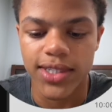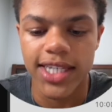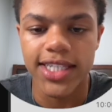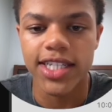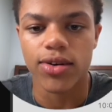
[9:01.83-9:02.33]

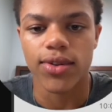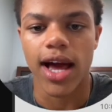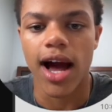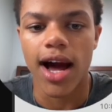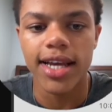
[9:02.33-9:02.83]
easier on the
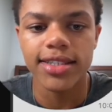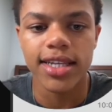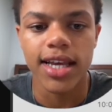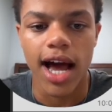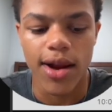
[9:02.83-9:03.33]
eyes,
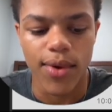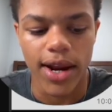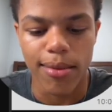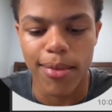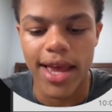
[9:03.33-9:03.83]
I
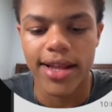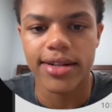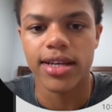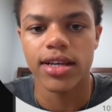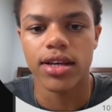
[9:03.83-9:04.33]
recommend
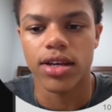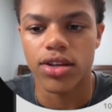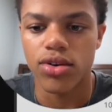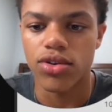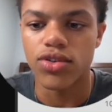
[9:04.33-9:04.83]

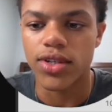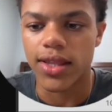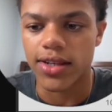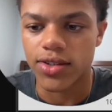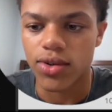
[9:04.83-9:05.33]
you using
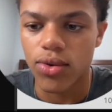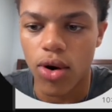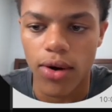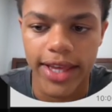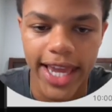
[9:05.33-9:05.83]
this tool
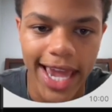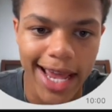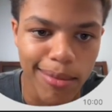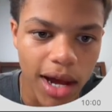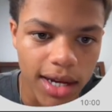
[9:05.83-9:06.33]
called the Gann
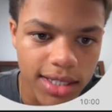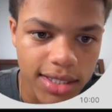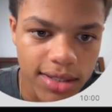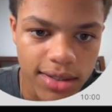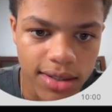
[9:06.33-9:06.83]

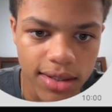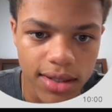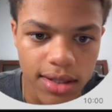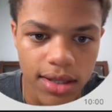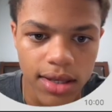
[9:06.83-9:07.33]
box,
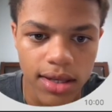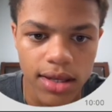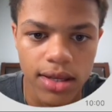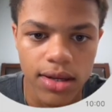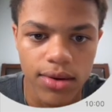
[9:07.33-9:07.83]

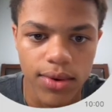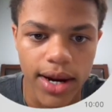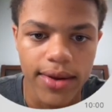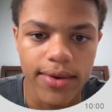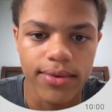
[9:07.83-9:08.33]

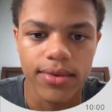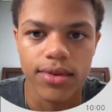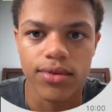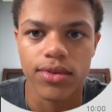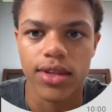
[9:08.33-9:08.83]
right?
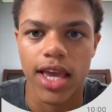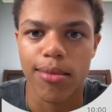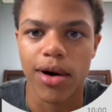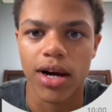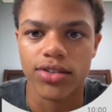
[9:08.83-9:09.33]
Gann
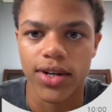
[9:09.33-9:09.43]
box right